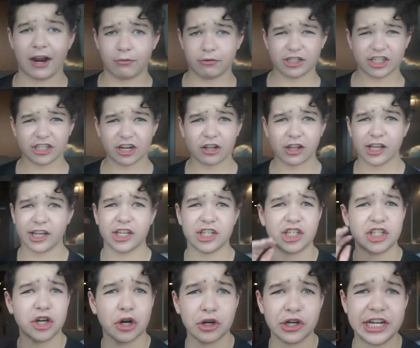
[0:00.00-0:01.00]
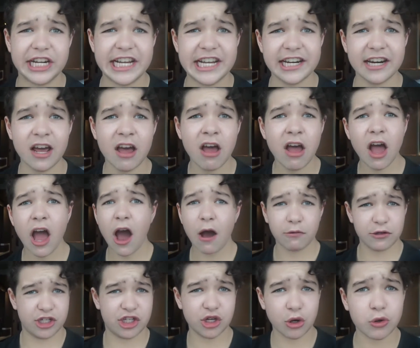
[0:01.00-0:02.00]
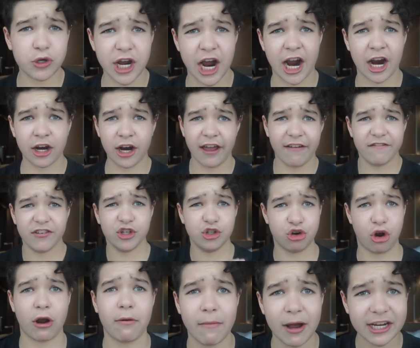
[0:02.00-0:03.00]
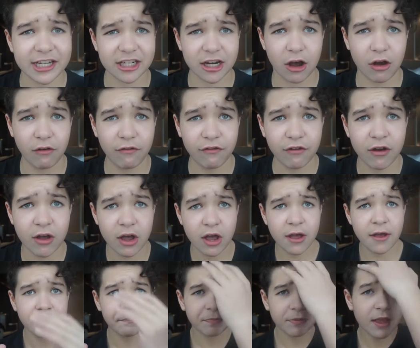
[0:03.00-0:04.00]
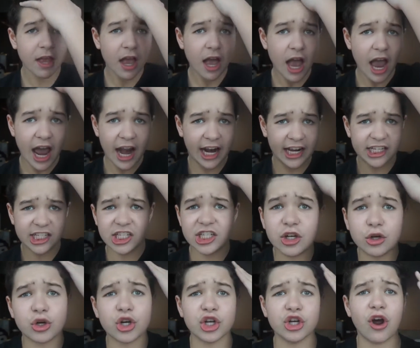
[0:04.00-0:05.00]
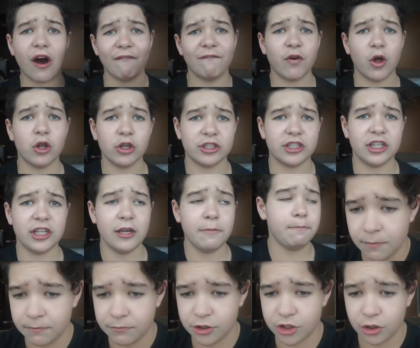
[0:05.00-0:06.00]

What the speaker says: I was stuck like a sardine. I was so tired I even drugged myself and I still could not fall asleep.